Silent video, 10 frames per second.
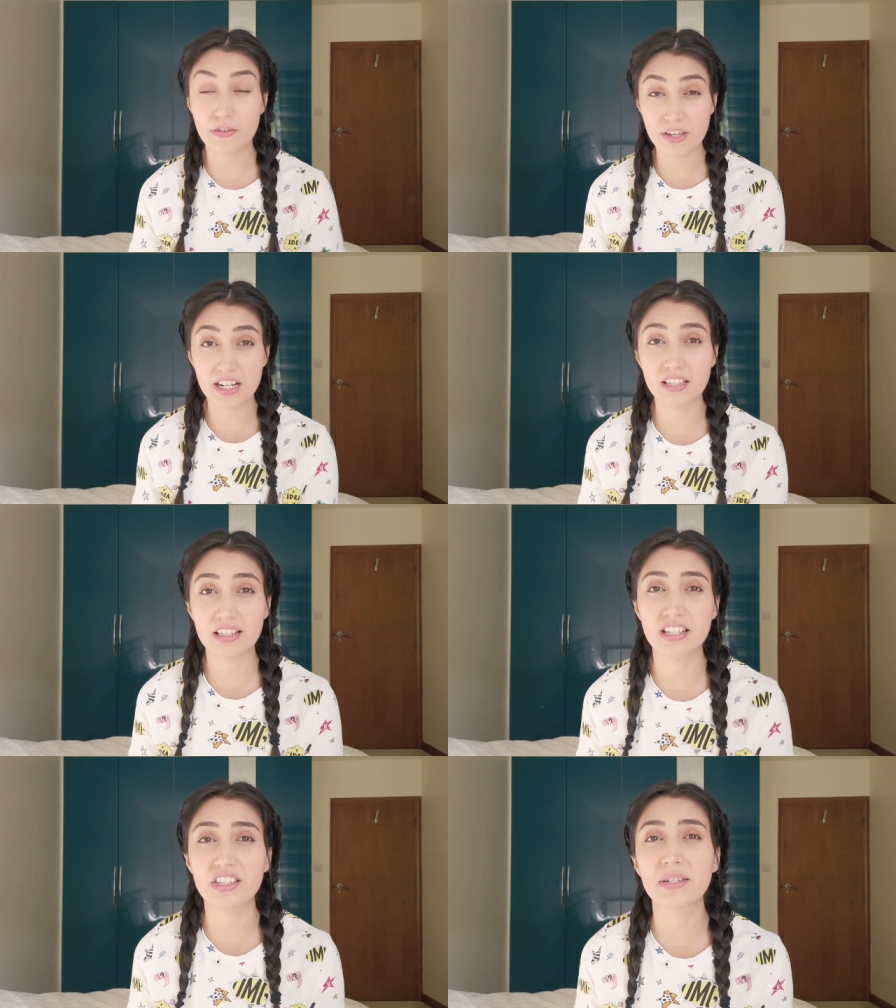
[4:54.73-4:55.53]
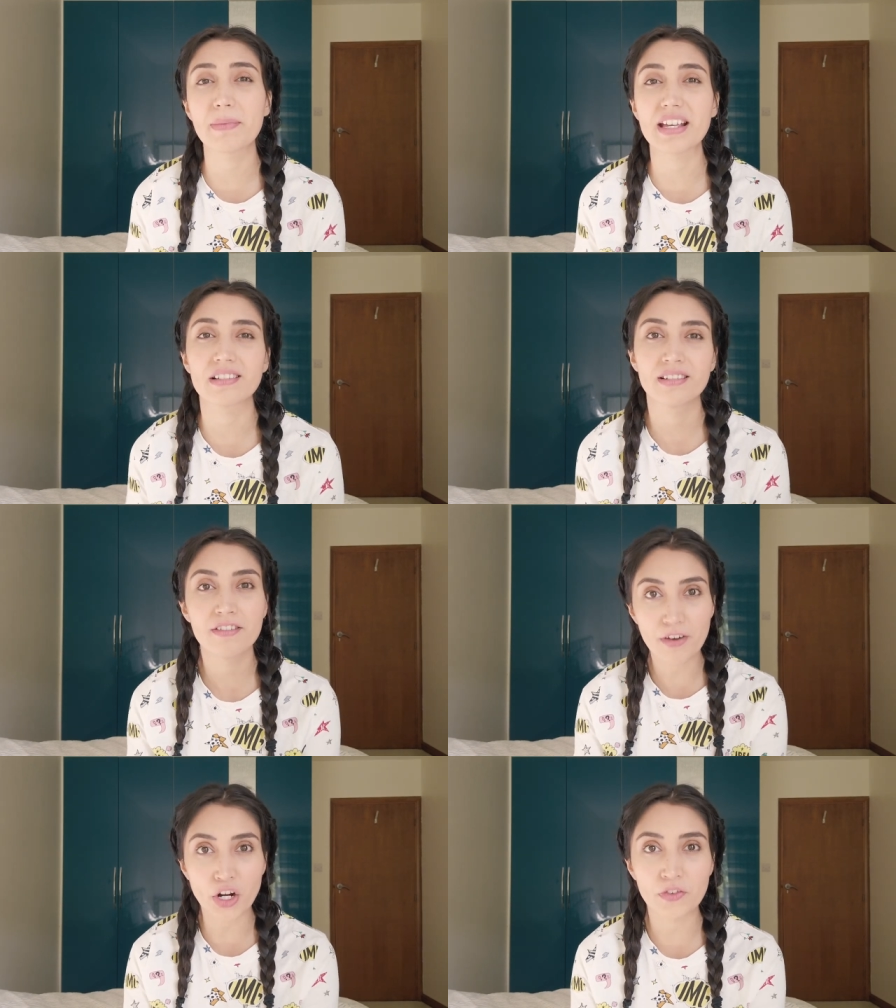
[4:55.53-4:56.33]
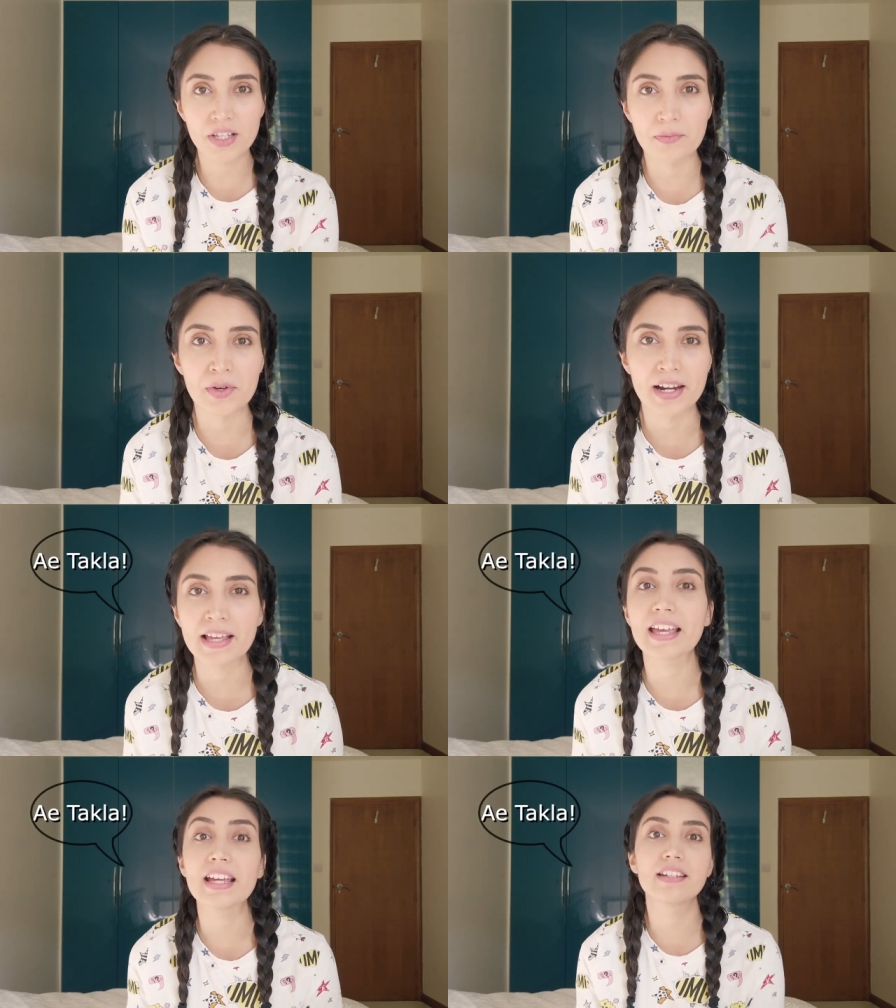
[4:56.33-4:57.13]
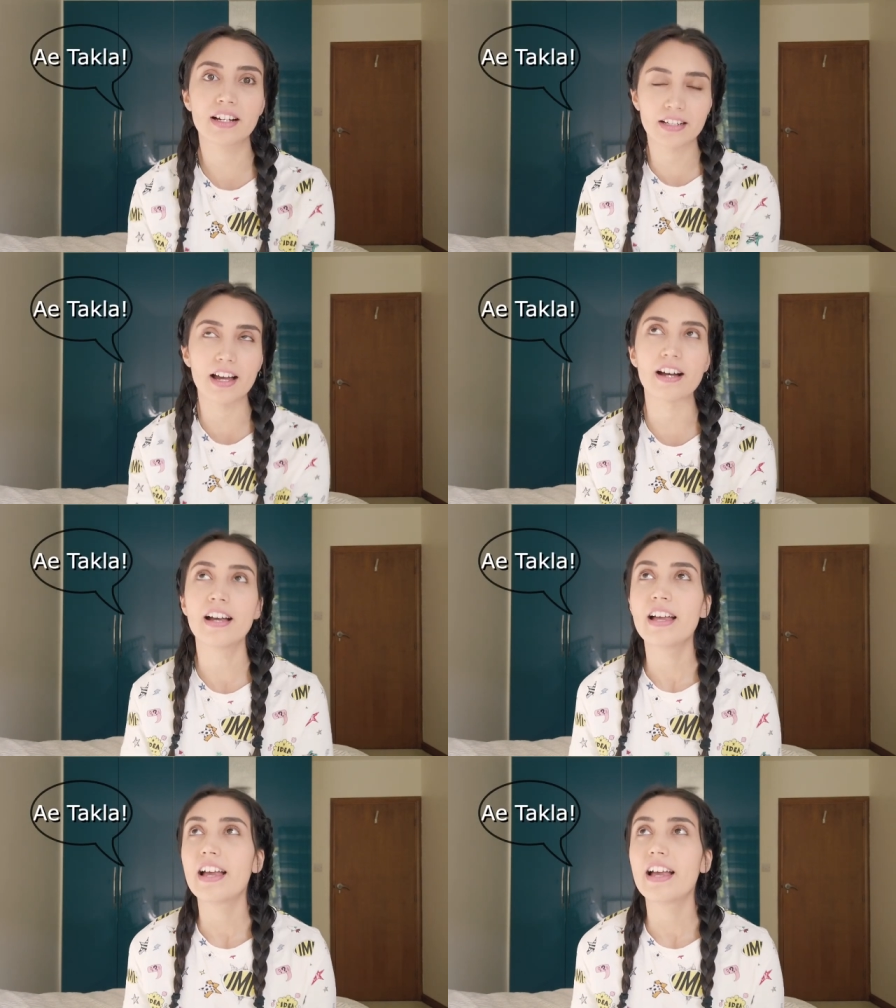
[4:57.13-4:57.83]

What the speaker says: If it is, it is to make fun of someone like, eh, takla.